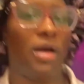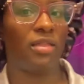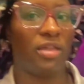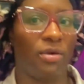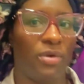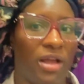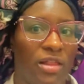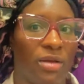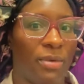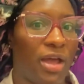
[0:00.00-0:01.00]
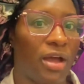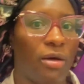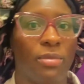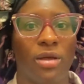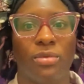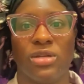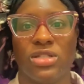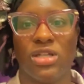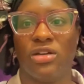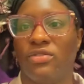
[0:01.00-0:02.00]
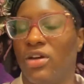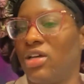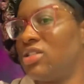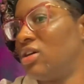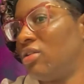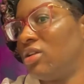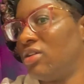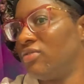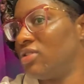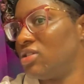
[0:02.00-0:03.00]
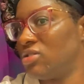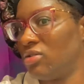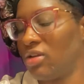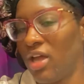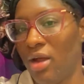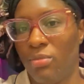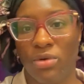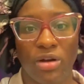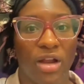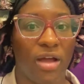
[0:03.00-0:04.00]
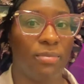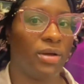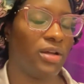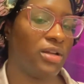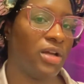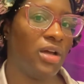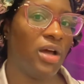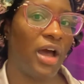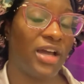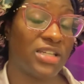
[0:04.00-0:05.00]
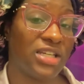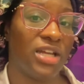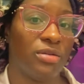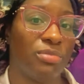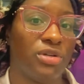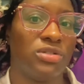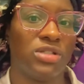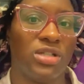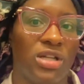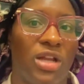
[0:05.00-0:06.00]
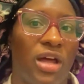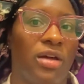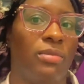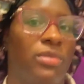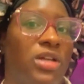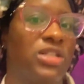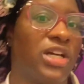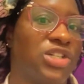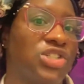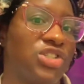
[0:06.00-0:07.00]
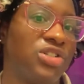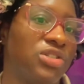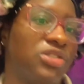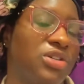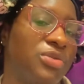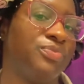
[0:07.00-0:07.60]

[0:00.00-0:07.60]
I think when I look back, I'll be able to see if I could tell the difference on camera or not, but I can see it in person and I'm in the texture, so.